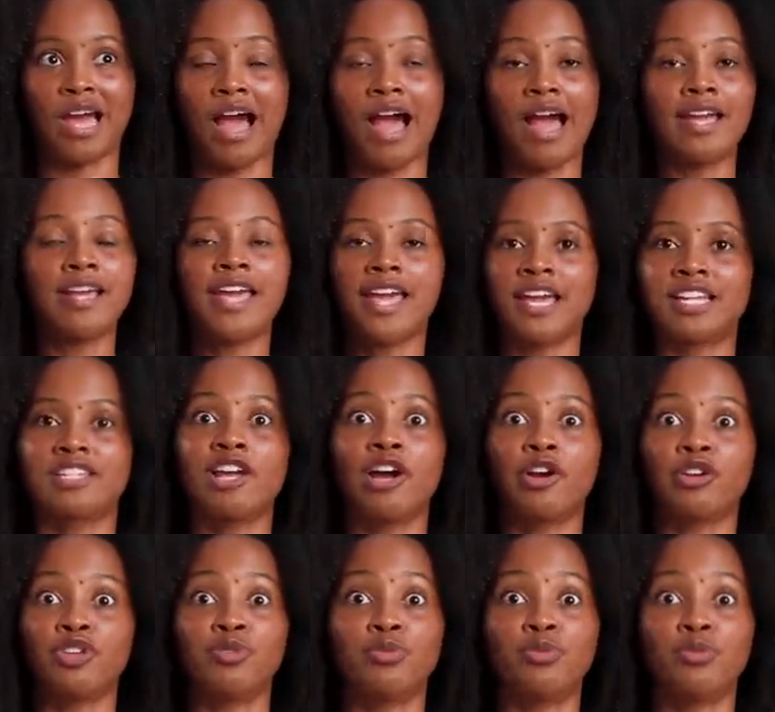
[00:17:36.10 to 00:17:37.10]
I can't
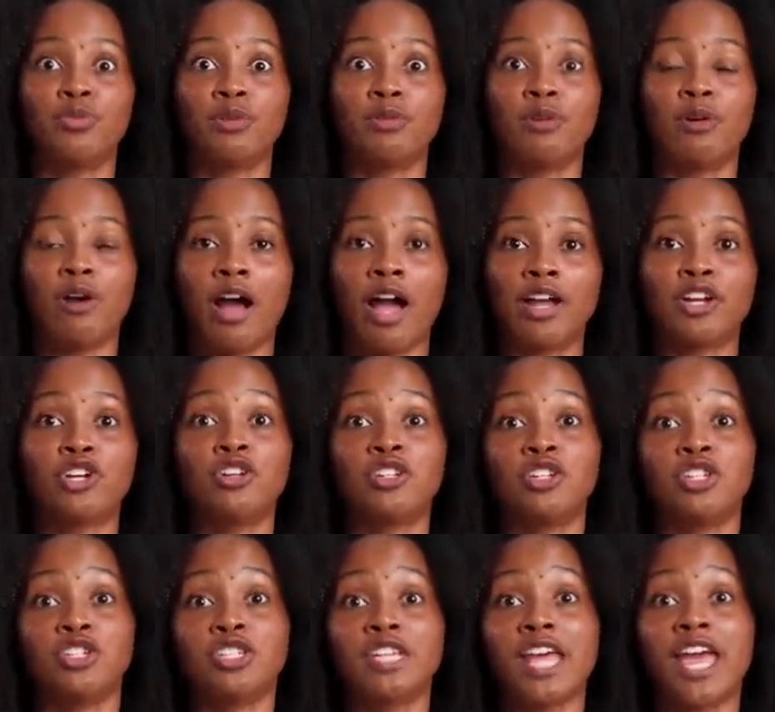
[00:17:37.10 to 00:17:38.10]
tell you, I
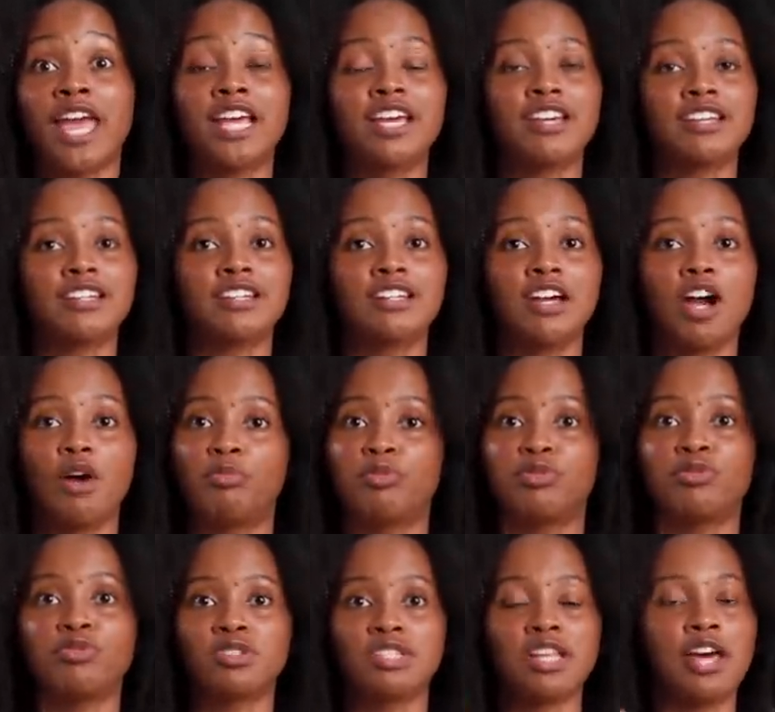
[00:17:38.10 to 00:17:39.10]
couldn't take
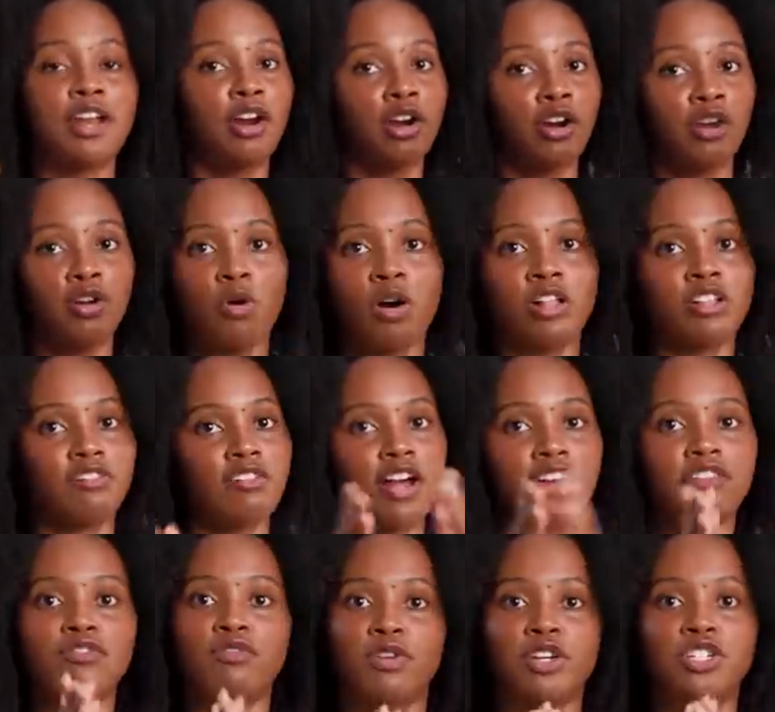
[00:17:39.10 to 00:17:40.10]
couples that are
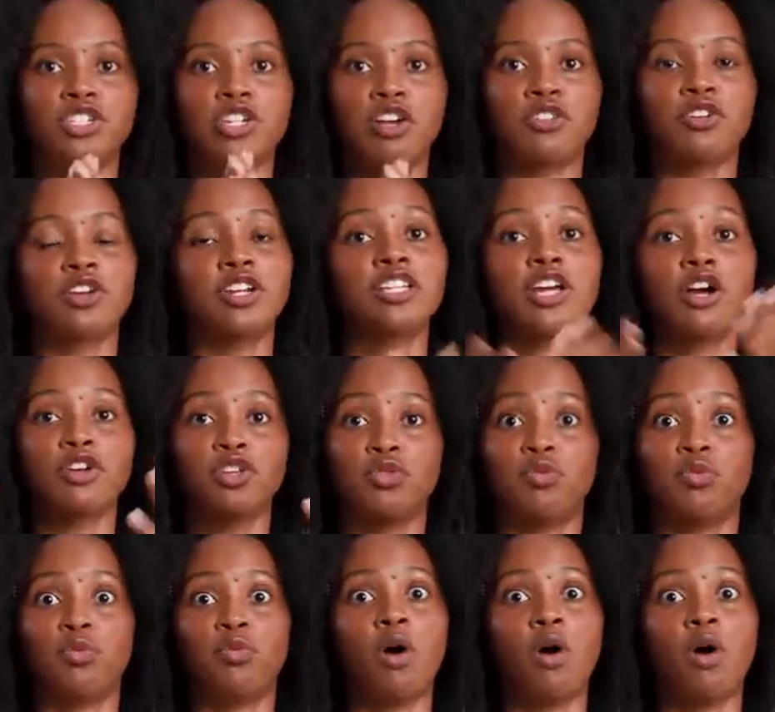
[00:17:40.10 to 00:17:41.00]
qualified for each other and tell you